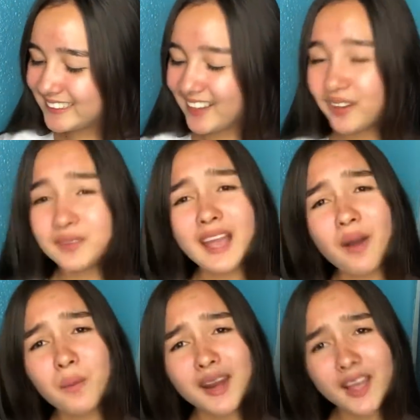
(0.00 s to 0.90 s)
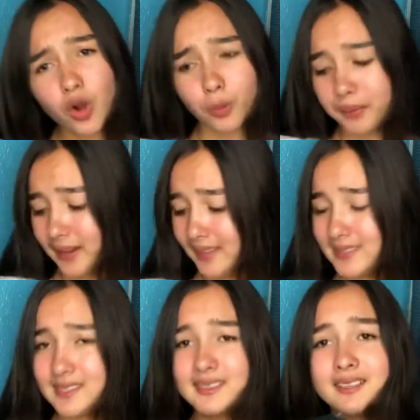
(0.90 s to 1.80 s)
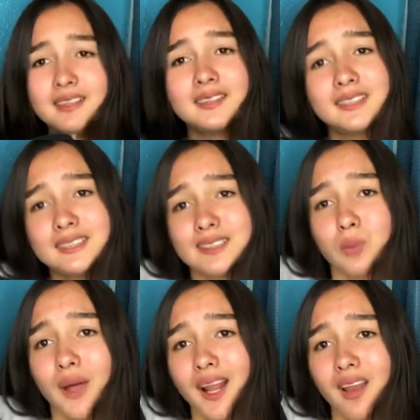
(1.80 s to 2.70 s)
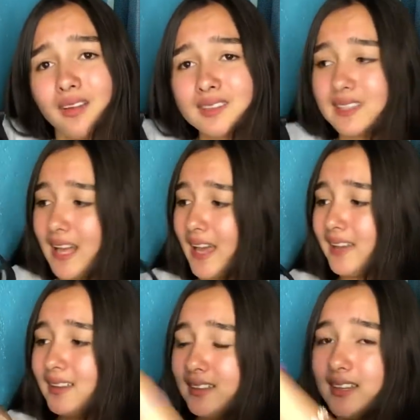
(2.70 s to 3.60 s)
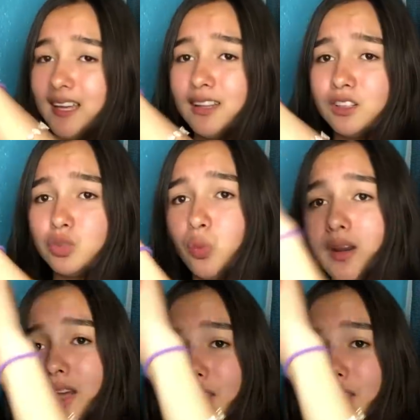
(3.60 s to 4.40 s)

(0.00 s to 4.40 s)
so now when I open it, this is what it looks like. And there's one